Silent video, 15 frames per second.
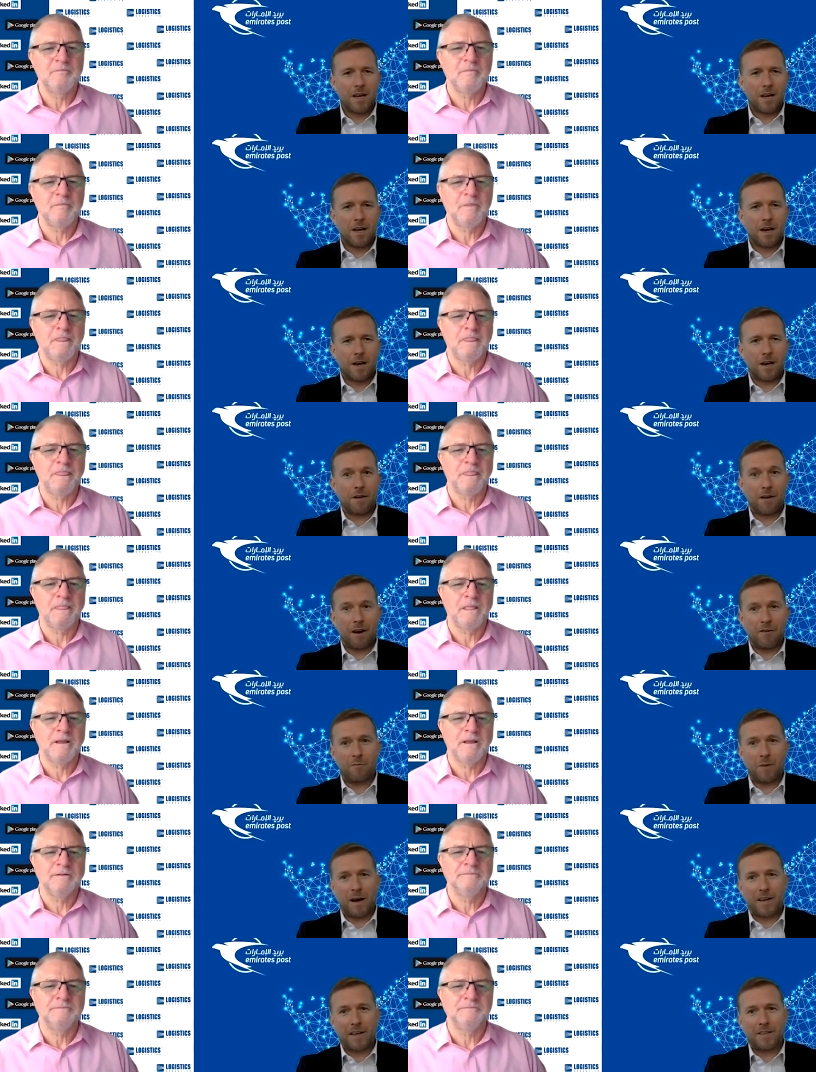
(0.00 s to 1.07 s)
Speaker 1: uh, he
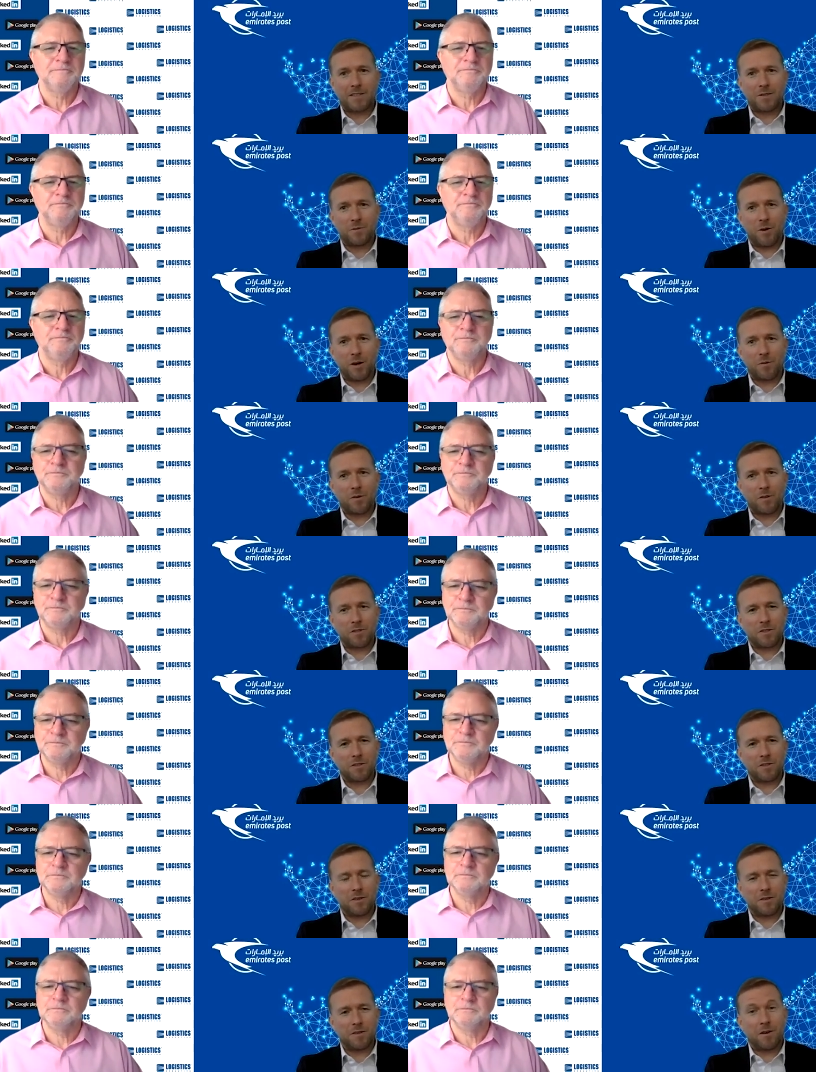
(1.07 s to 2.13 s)
arrived back into work one
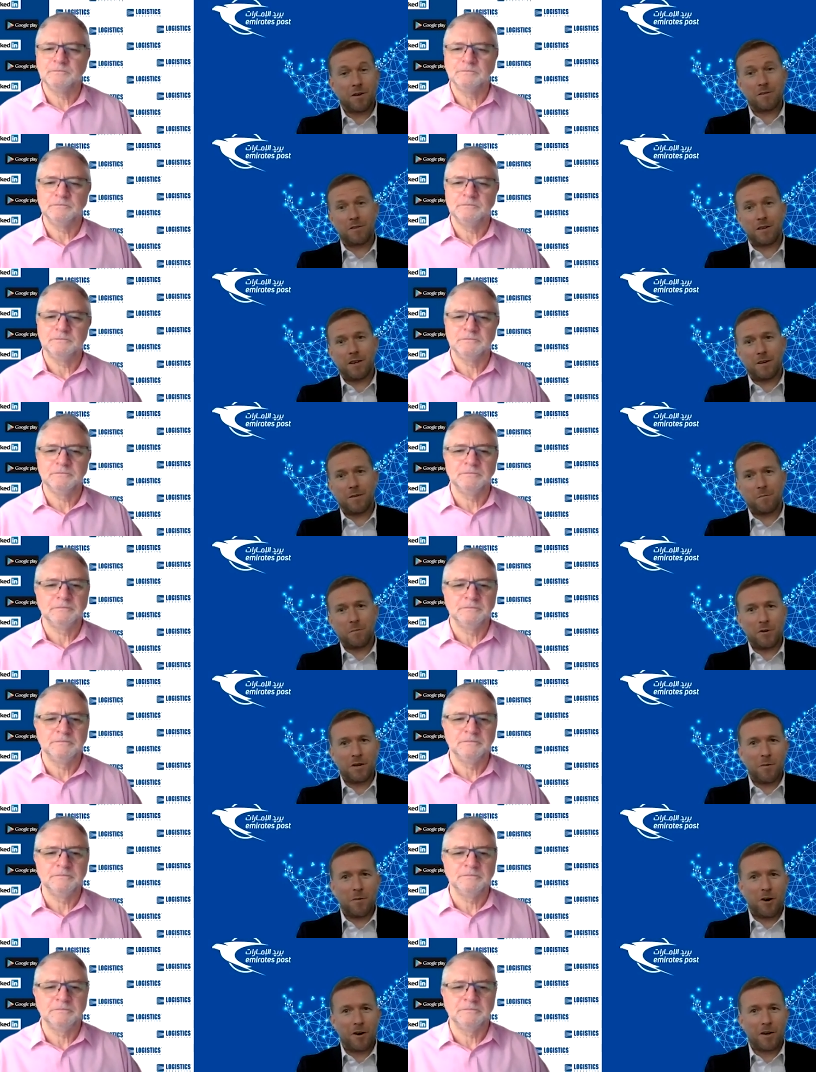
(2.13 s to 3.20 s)
Sunday on uh,
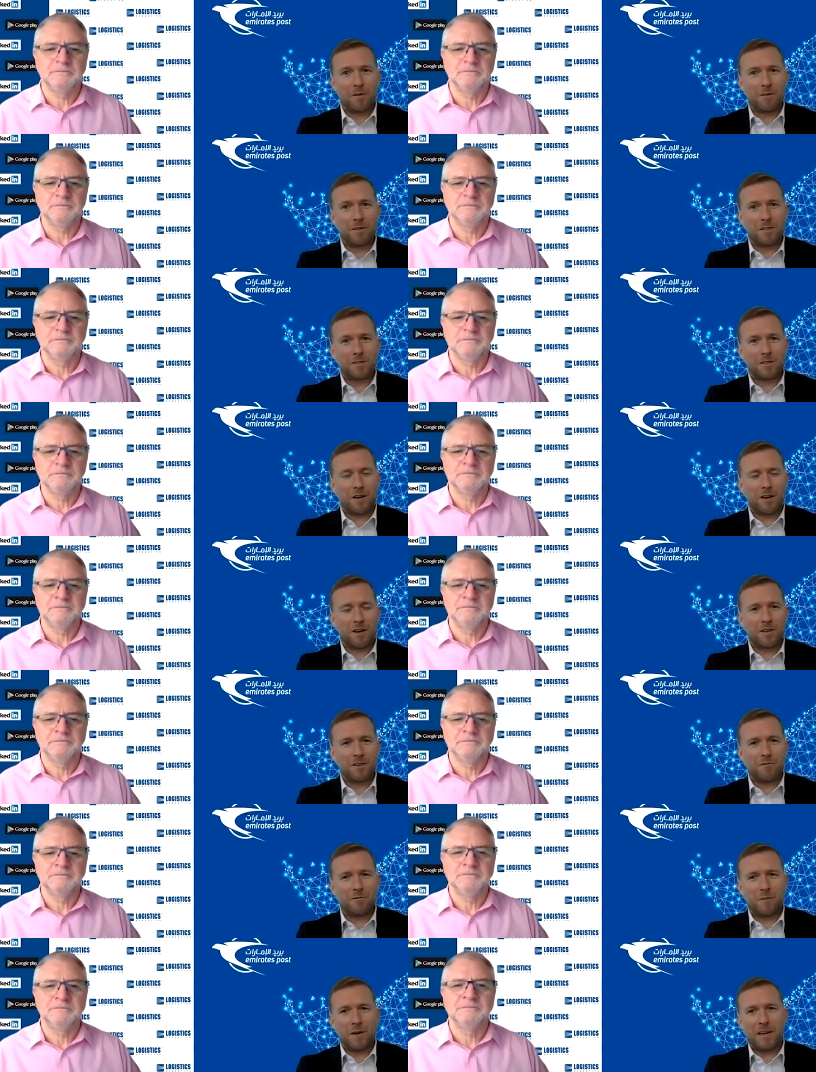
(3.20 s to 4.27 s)
Monday morning with a
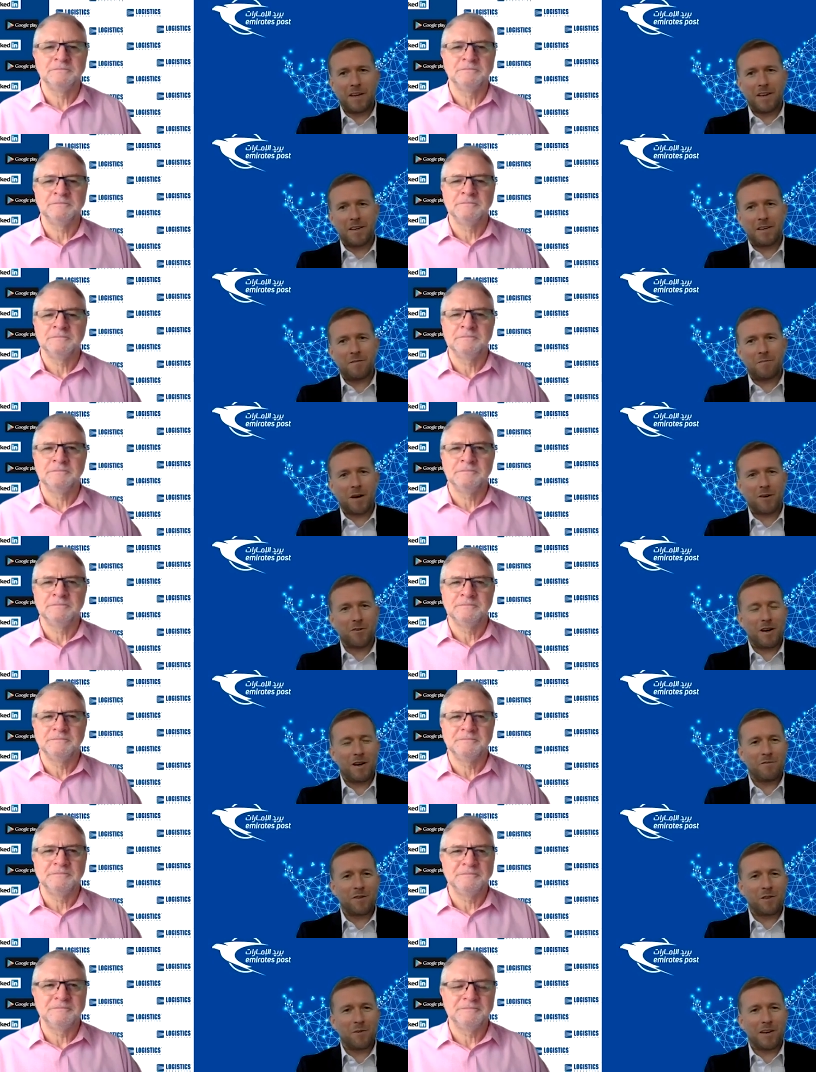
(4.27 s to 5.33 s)
story of being in
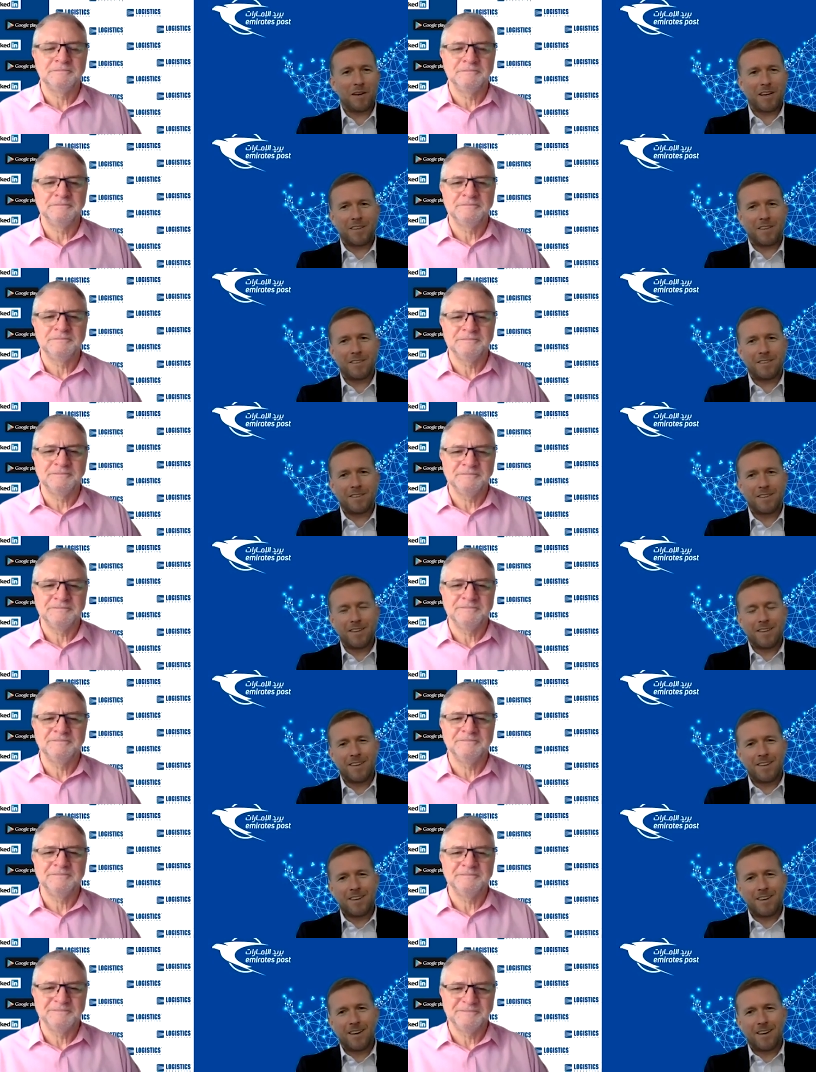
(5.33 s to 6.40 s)
Bahrain for the weekend.
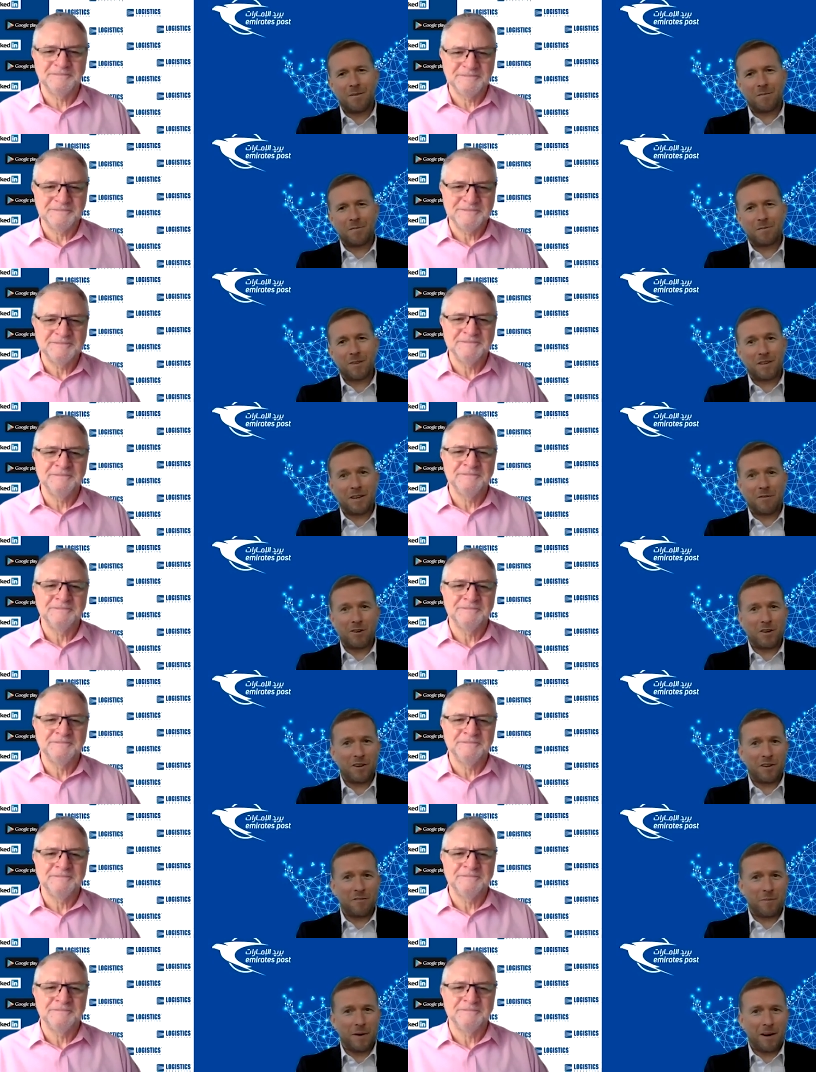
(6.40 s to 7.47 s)
Um, I'd never
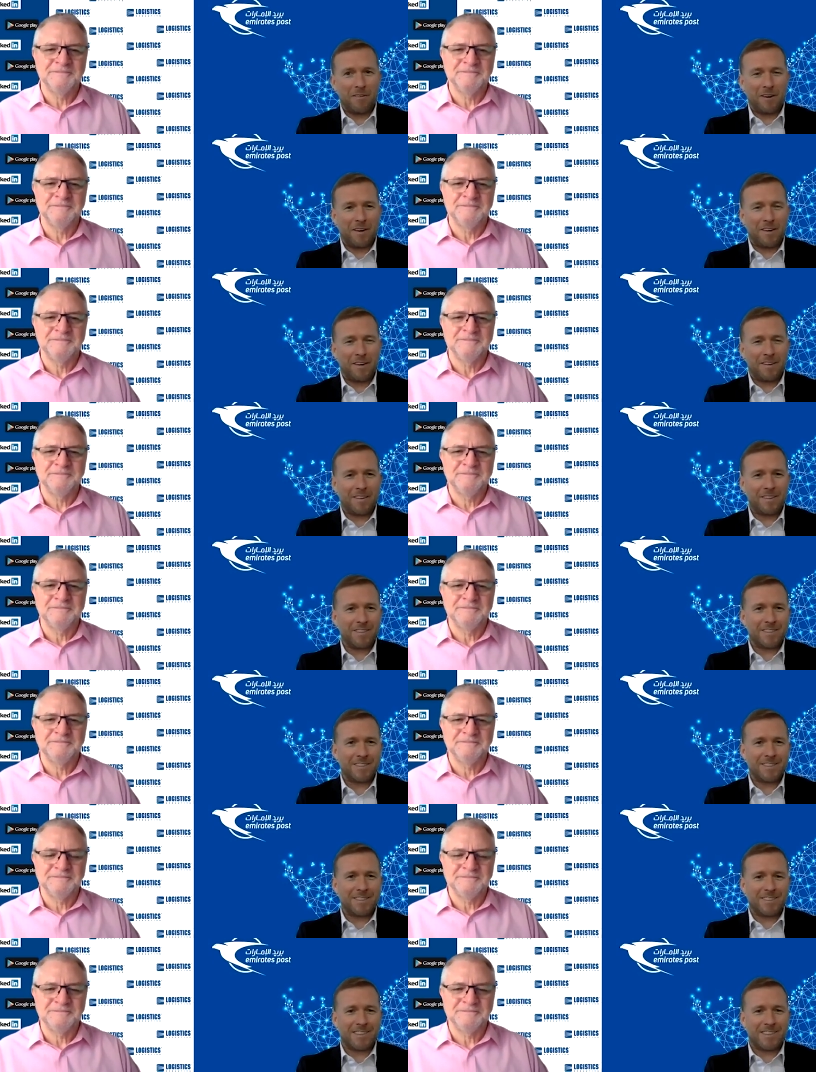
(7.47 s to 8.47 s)
heard of Bahrain, and